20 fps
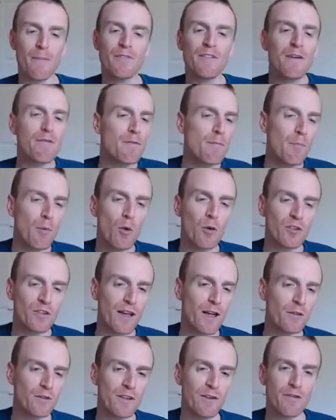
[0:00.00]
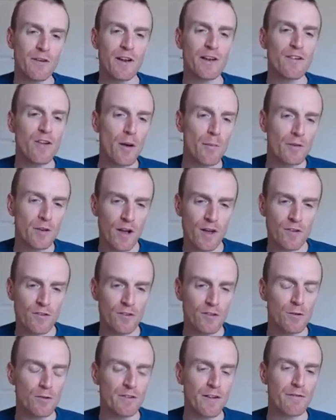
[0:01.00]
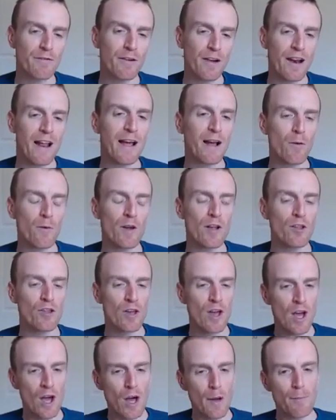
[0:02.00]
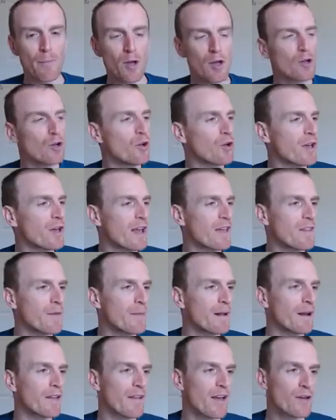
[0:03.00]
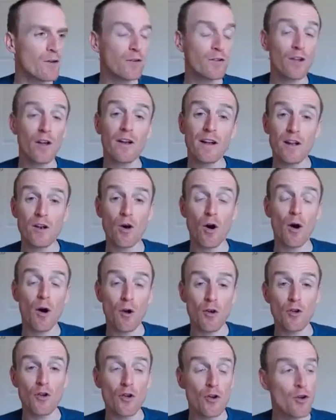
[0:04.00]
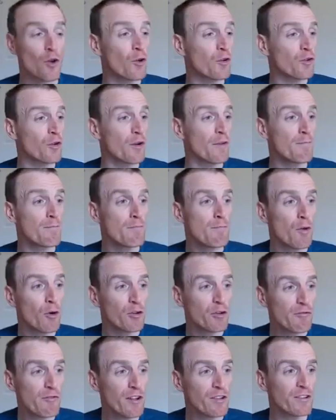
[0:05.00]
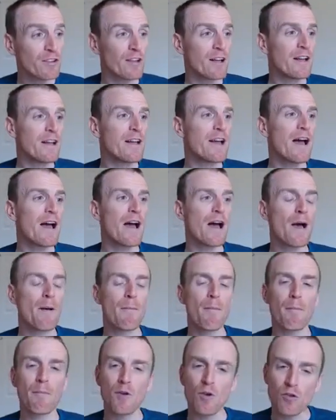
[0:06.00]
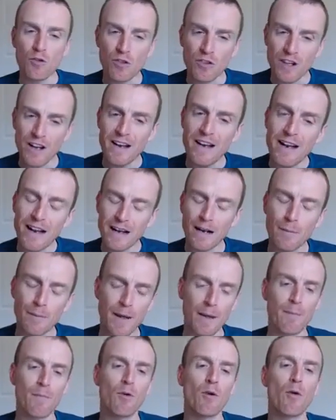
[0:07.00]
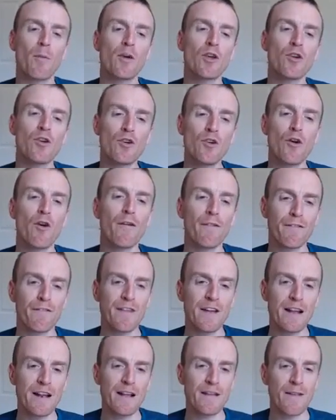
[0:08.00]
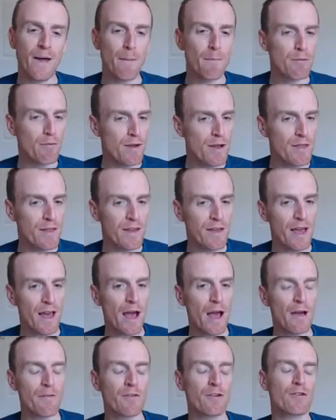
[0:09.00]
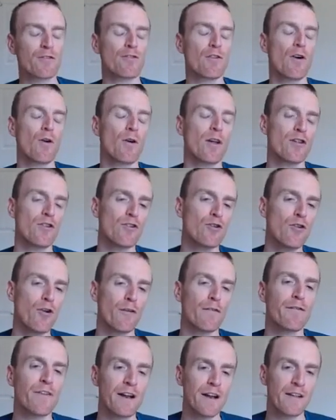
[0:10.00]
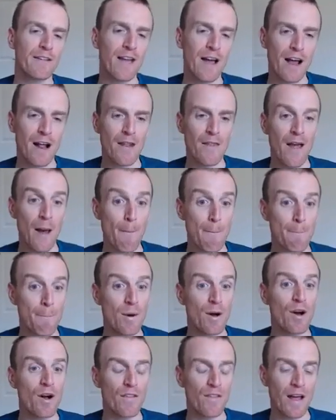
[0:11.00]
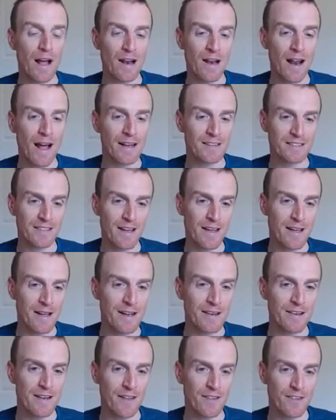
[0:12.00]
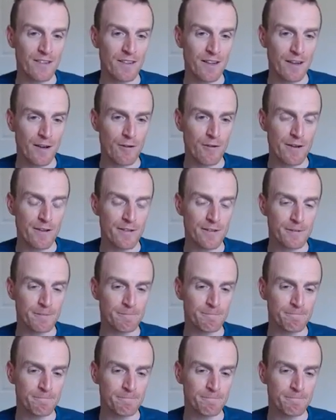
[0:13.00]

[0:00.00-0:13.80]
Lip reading: Different Borg scales, different interpretations use different language, but you're looking in the middle there. You're not sort of moderate, but you're just a little bit more, but you're not feeling that breathing get out of control, and you're not feeling that burn, that lactate intensity increase.